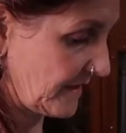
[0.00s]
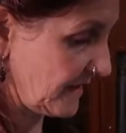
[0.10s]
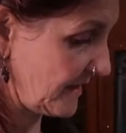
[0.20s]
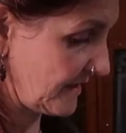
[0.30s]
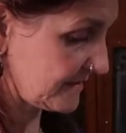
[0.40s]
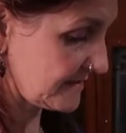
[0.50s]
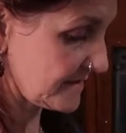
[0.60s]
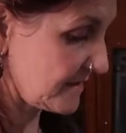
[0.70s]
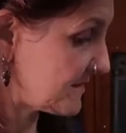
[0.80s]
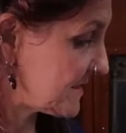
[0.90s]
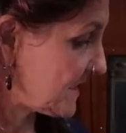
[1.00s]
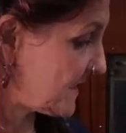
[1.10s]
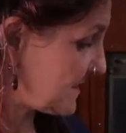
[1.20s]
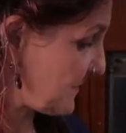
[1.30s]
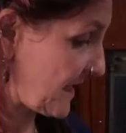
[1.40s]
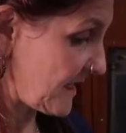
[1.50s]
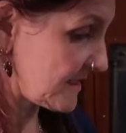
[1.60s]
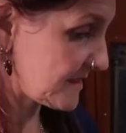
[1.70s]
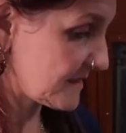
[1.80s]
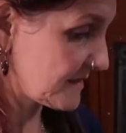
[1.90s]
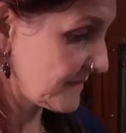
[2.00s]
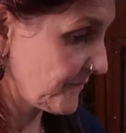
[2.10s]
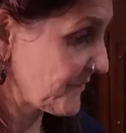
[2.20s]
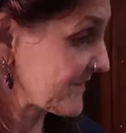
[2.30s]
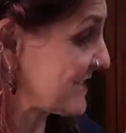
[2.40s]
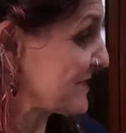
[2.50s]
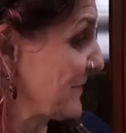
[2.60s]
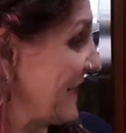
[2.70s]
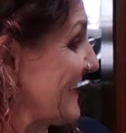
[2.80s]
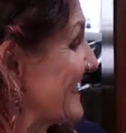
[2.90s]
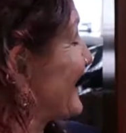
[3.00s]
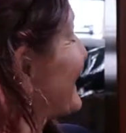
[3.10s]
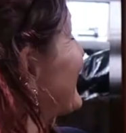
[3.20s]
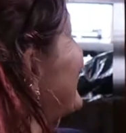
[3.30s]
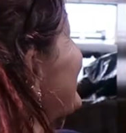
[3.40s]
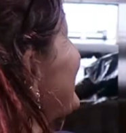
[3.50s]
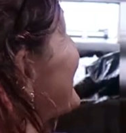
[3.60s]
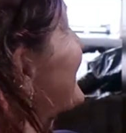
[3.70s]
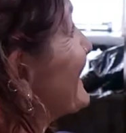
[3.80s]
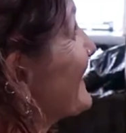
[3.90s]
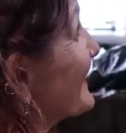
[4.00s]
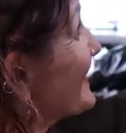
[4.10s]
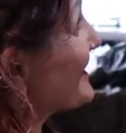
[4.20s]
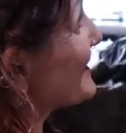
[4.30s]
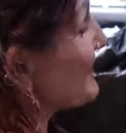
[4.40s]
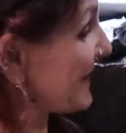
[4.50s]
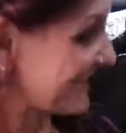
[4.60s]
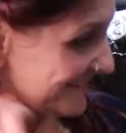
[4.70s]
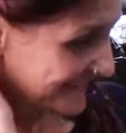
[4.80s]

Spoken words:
Yeah, so the tea's made. Tea's made. Oh, tea's made.